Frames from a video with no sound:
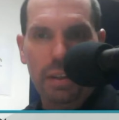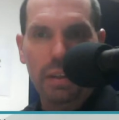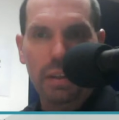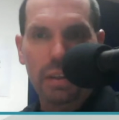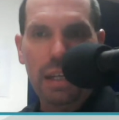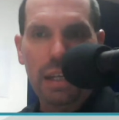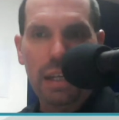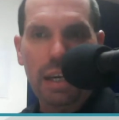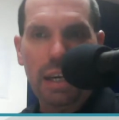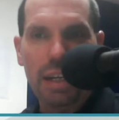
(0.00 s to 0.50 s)

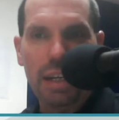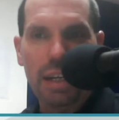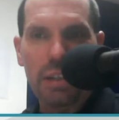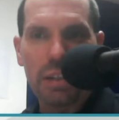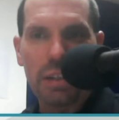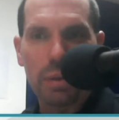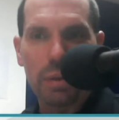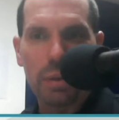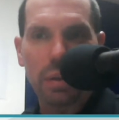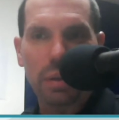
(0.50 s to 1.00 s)
'80s, early
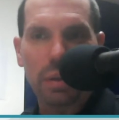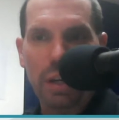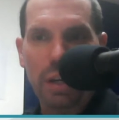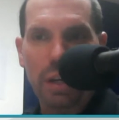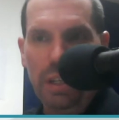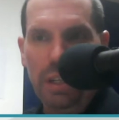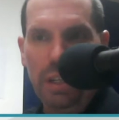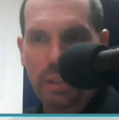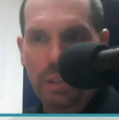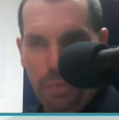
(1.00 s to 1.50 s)
'90s,
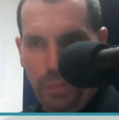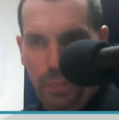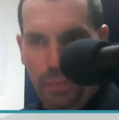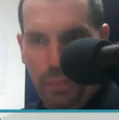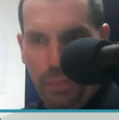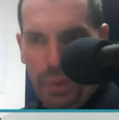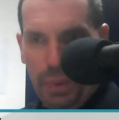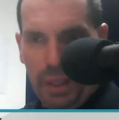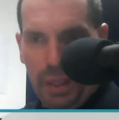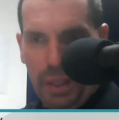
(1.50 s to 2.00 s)

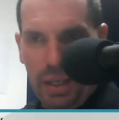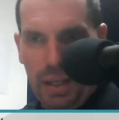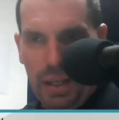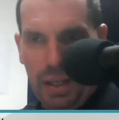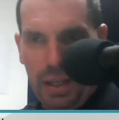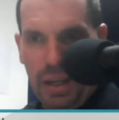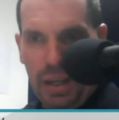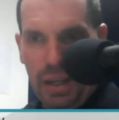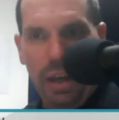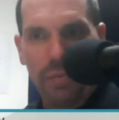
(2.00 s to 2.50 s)
I
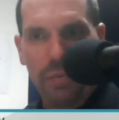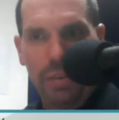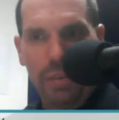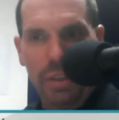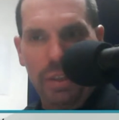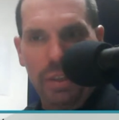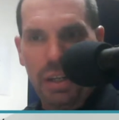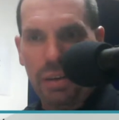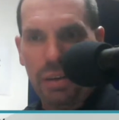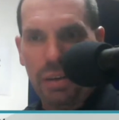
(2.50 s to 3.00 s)
left.
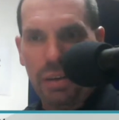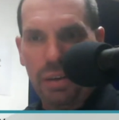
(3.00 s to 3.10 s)
I